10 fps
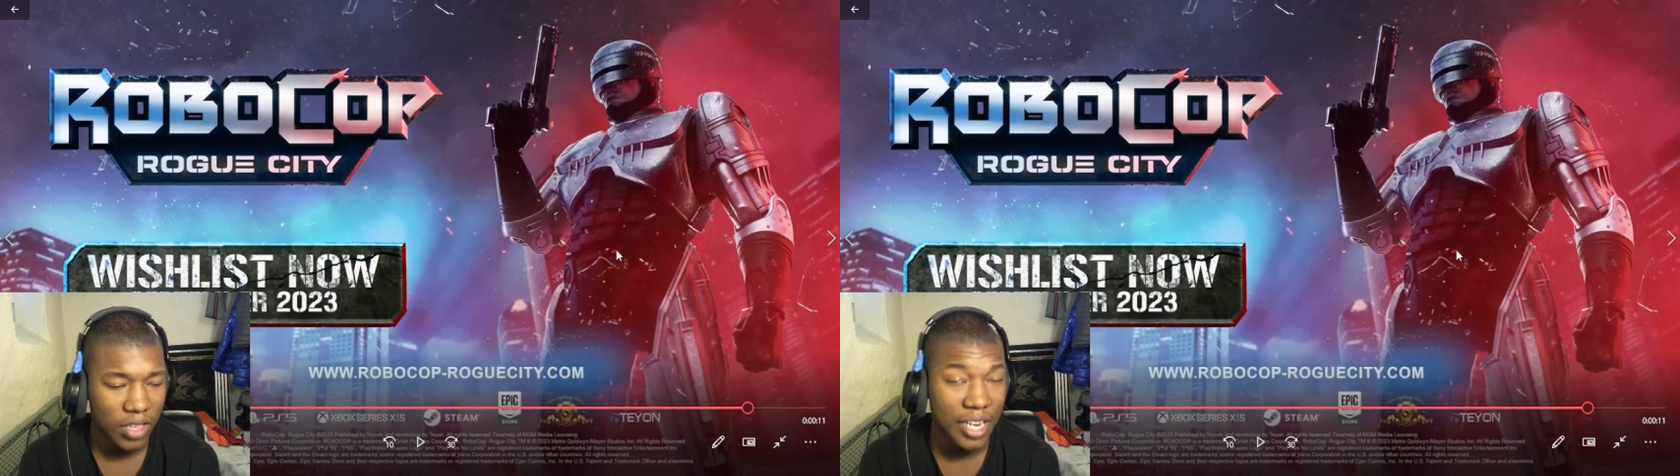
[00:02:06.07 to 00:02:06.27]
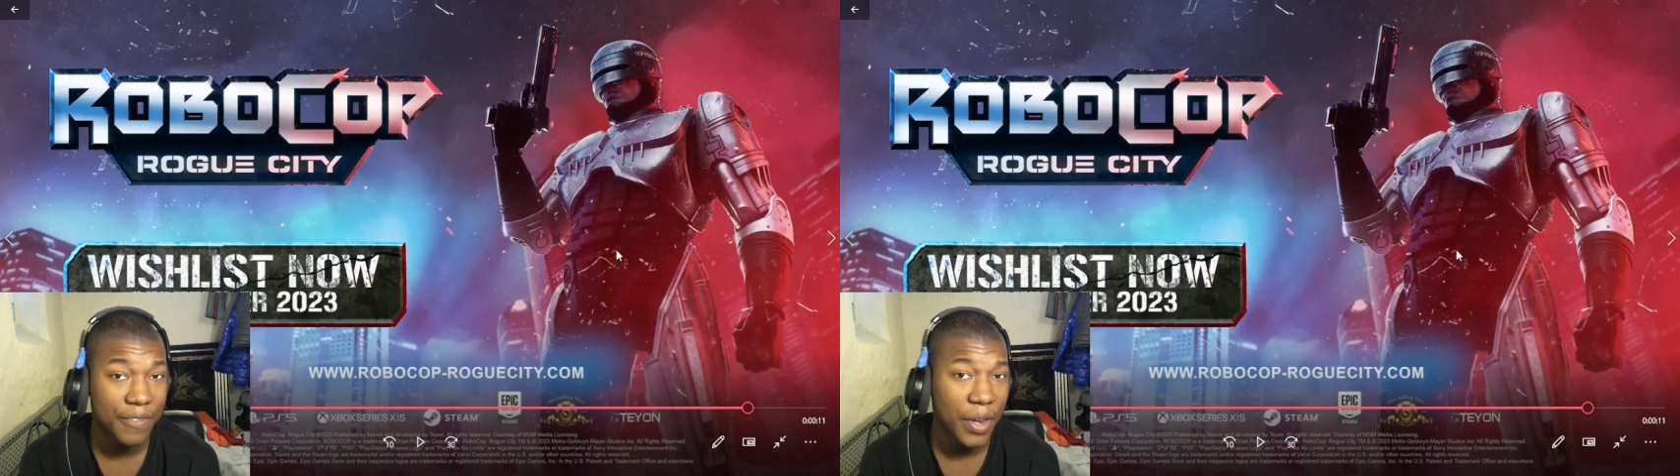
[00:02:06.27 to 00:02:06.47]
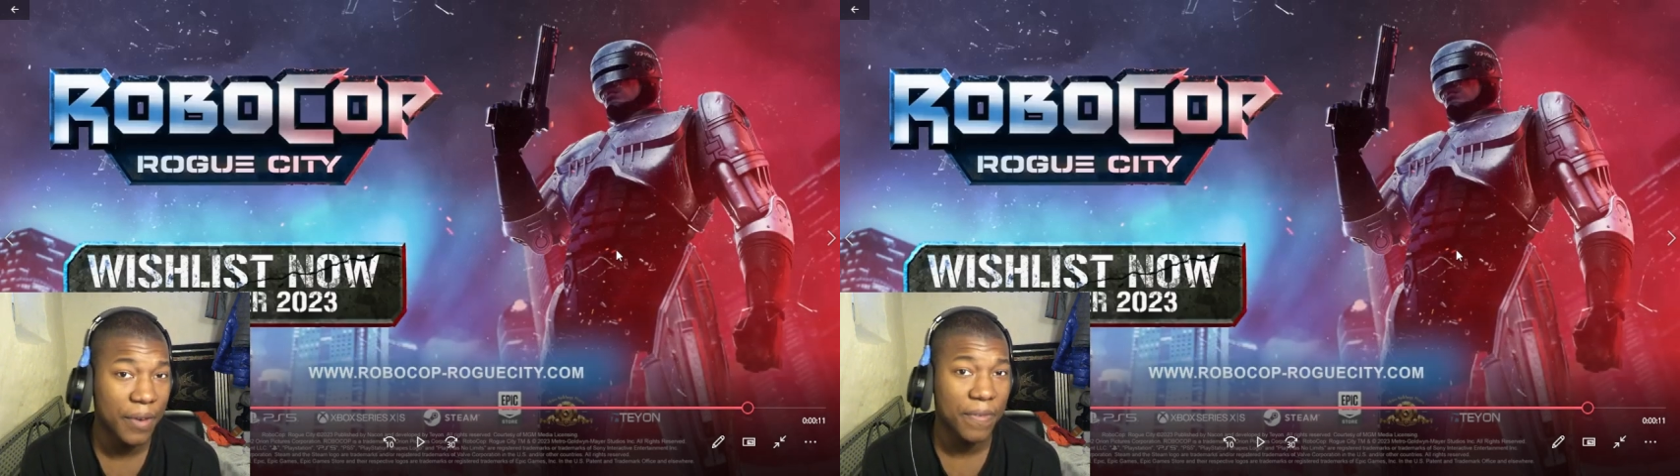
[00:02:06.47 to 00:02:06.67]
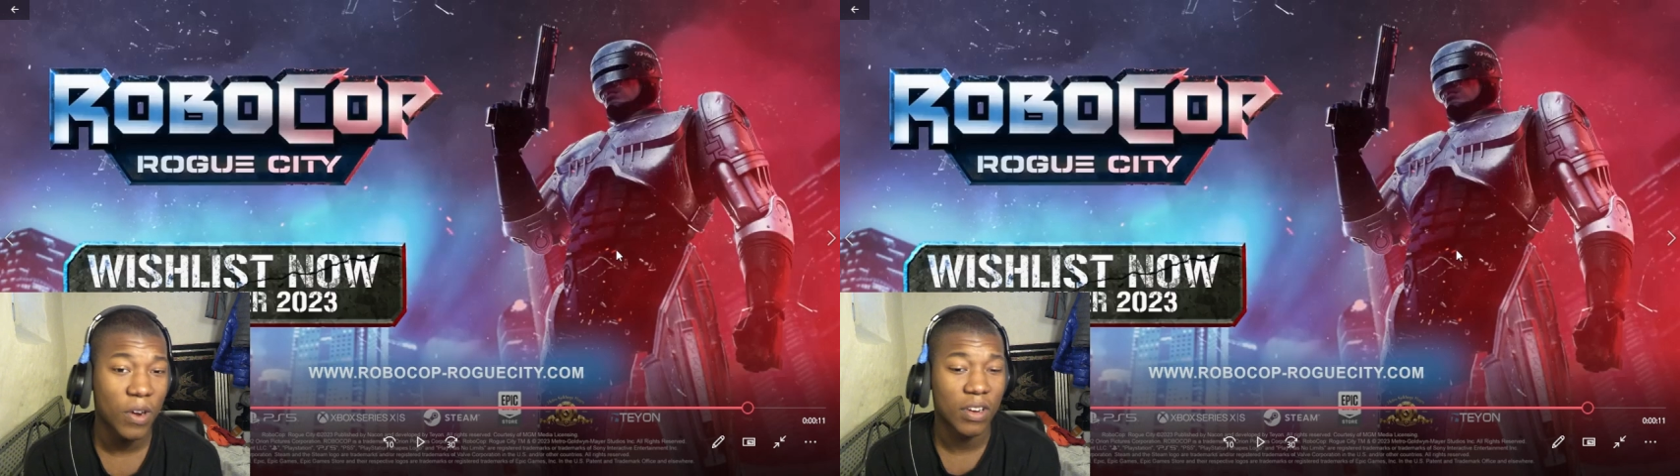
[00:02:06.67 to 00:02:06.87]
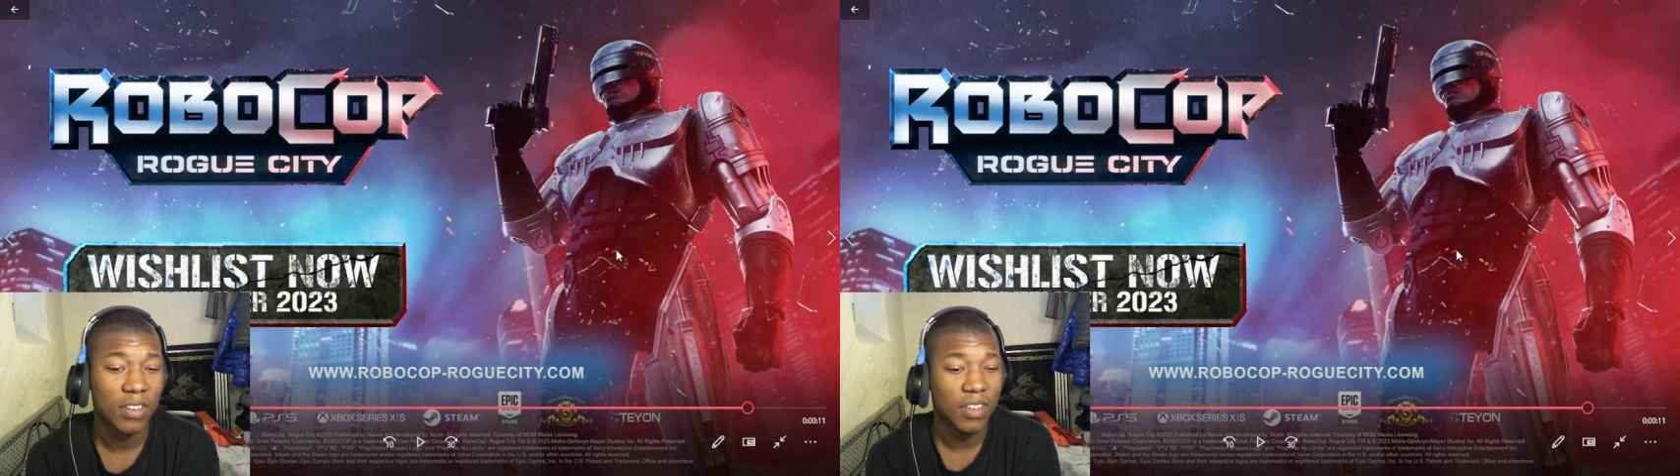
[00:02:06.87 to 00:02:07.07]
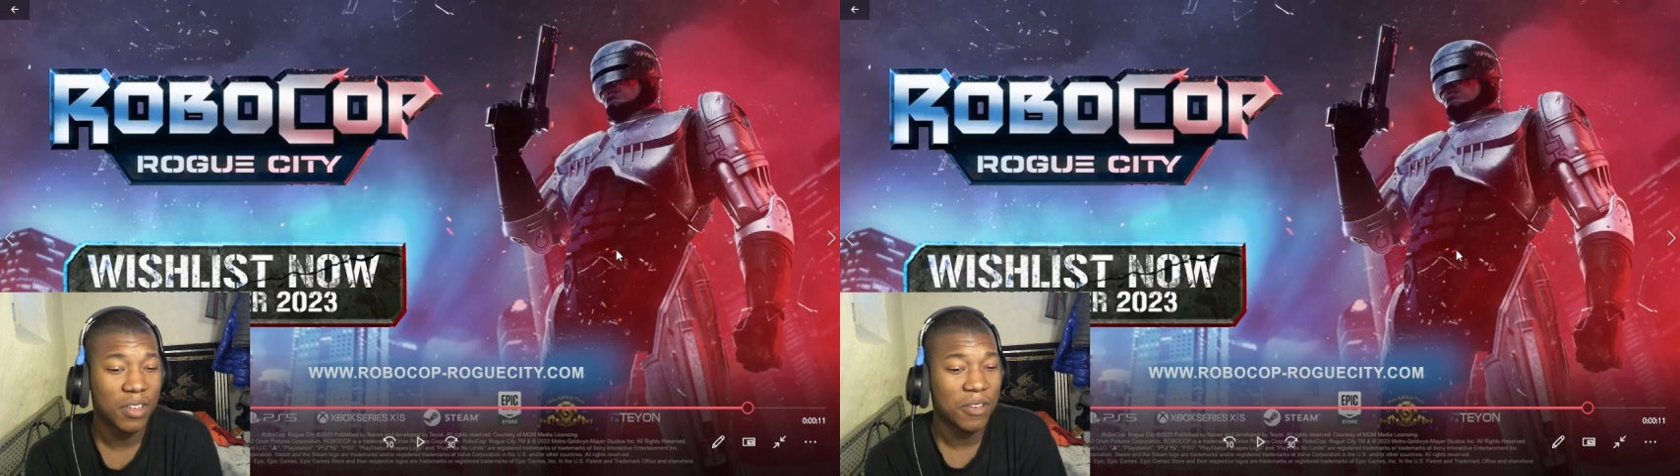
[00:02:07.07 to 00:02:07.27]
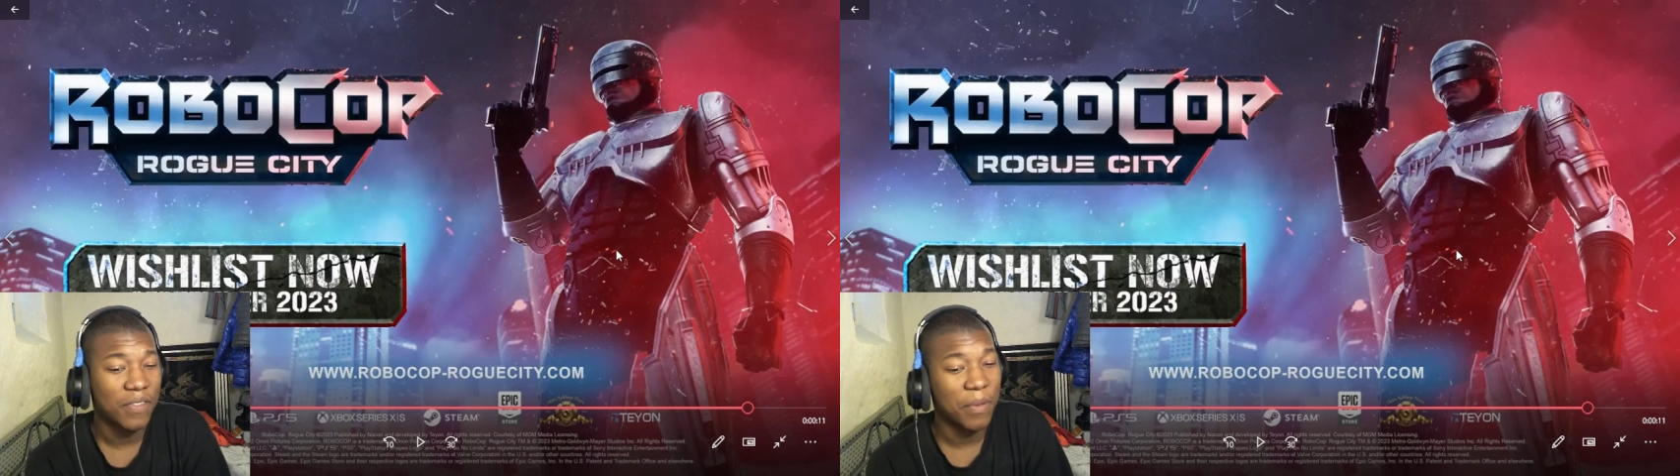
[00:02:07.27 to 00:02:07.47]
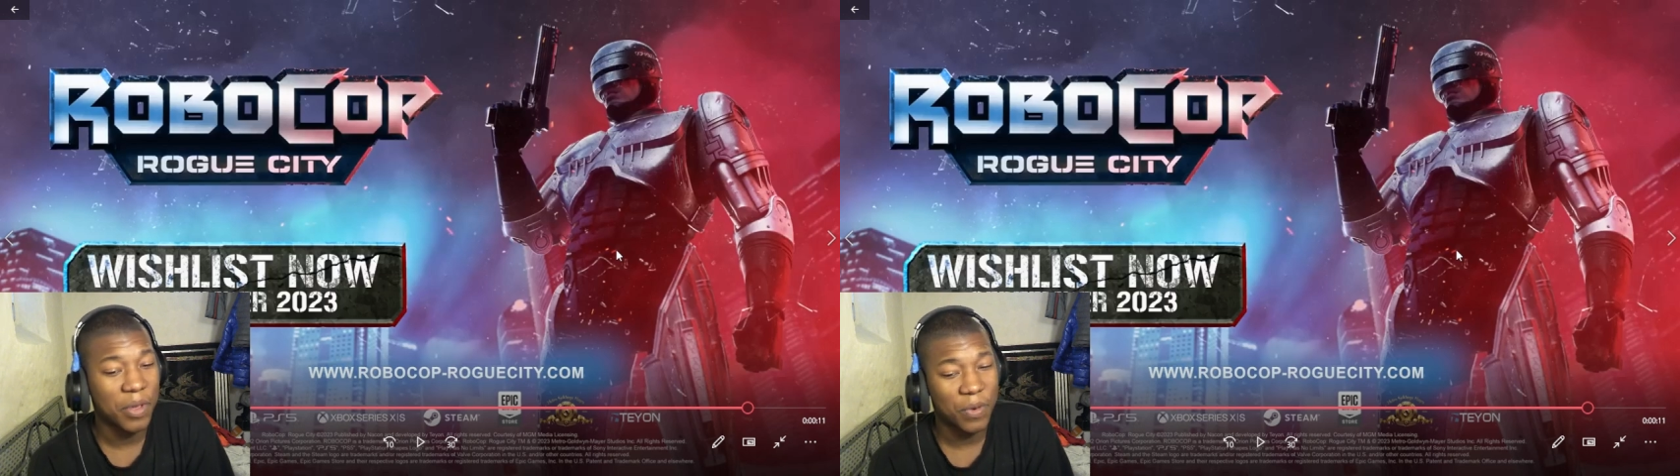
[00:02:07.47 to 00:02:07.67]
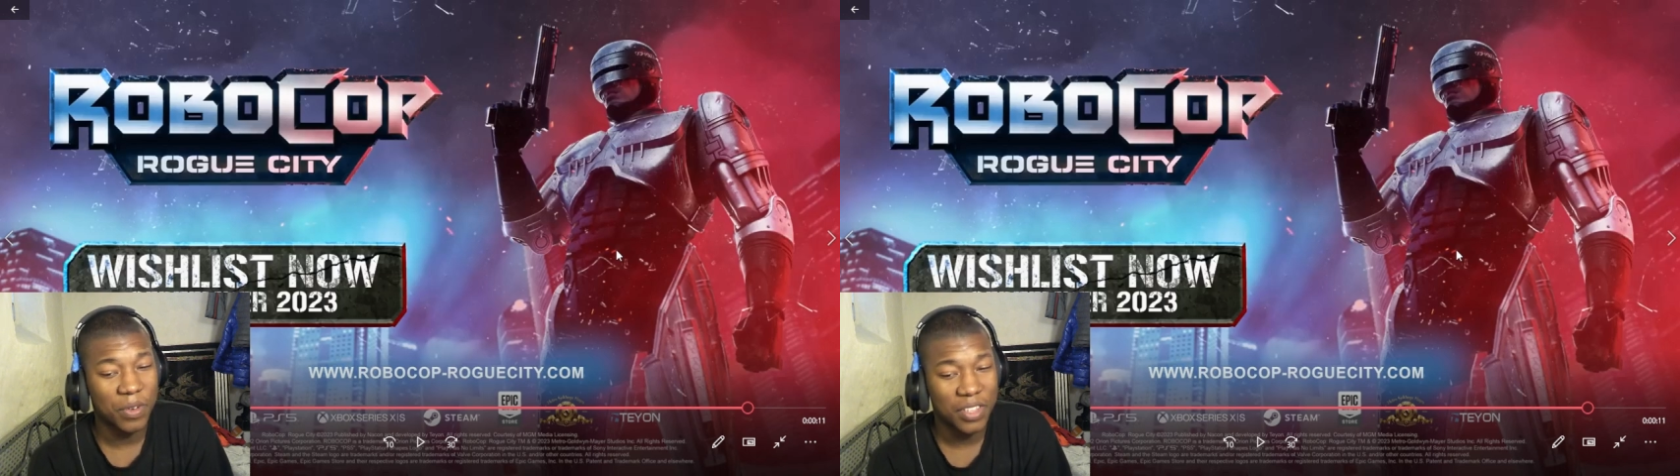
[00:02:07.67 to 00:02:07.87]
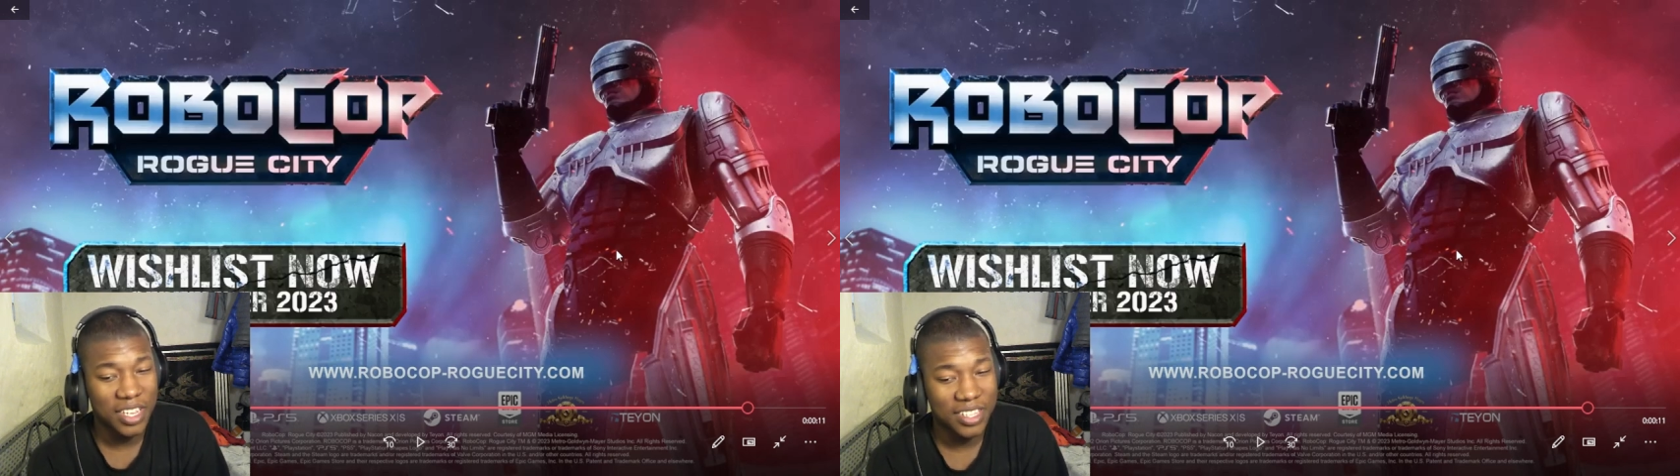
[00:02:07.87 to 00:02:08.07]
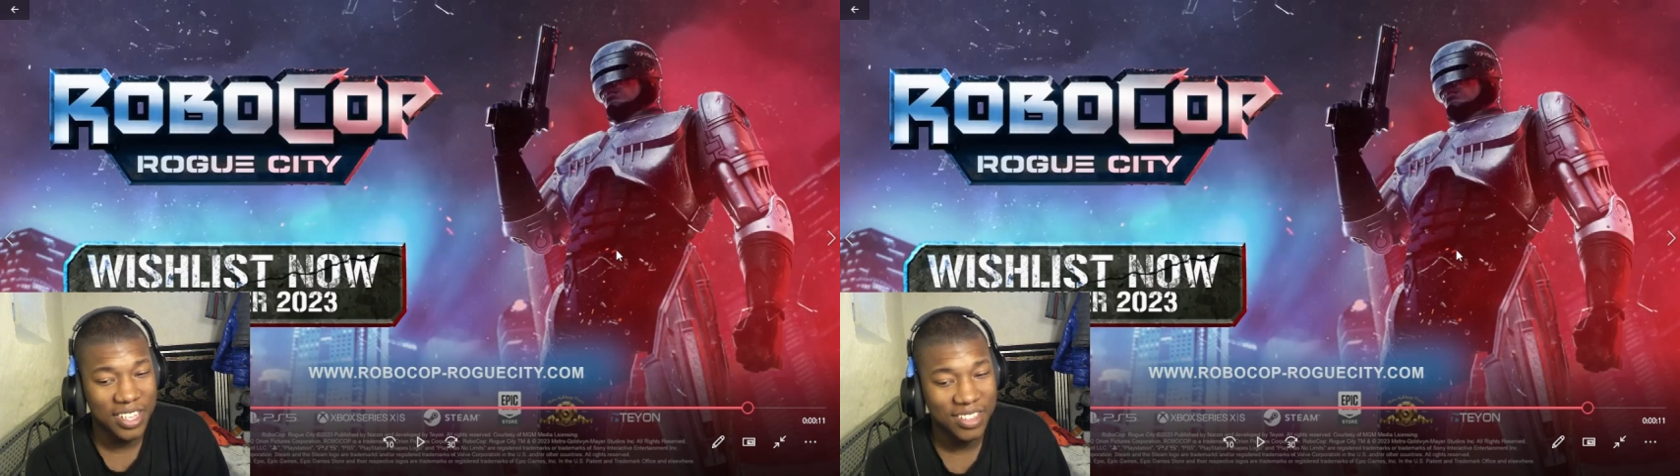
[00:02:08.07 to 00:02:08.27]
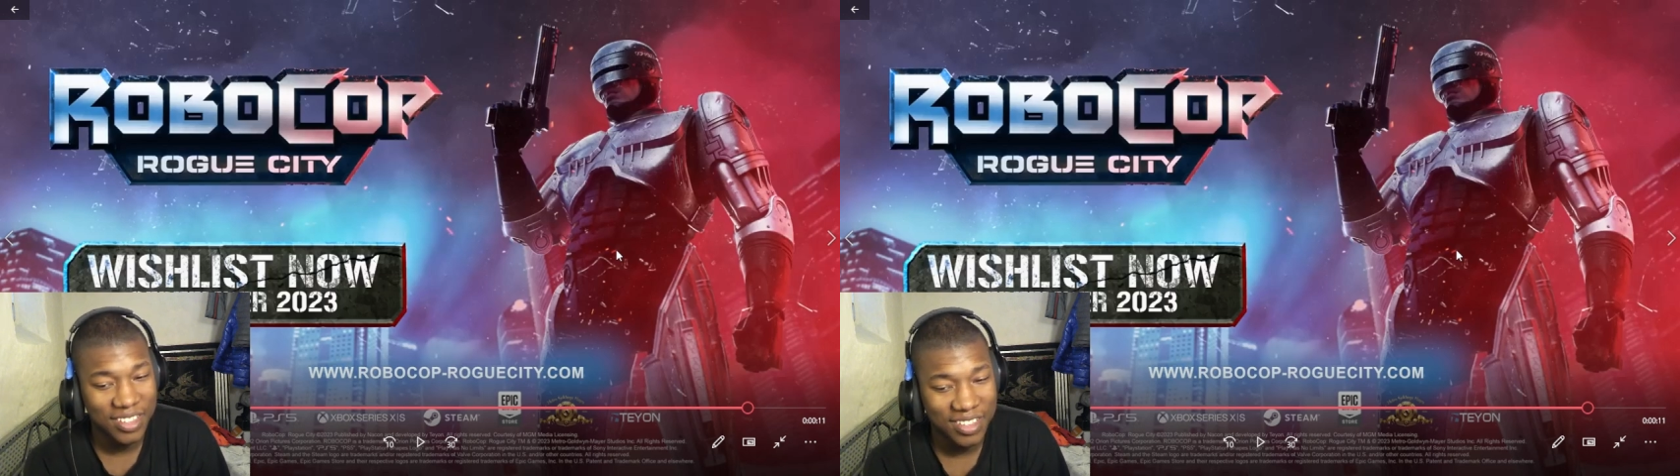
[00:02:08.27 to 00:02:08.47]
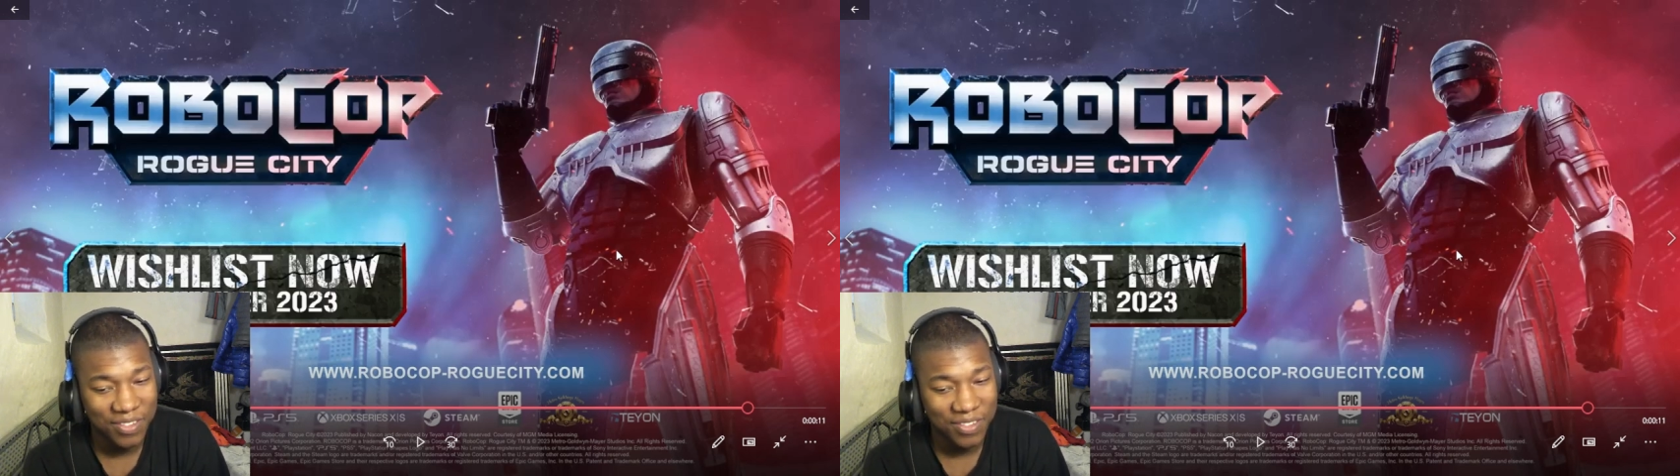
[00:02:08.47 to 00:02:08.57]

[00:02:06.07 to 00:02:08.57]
That is very far. Well, be real.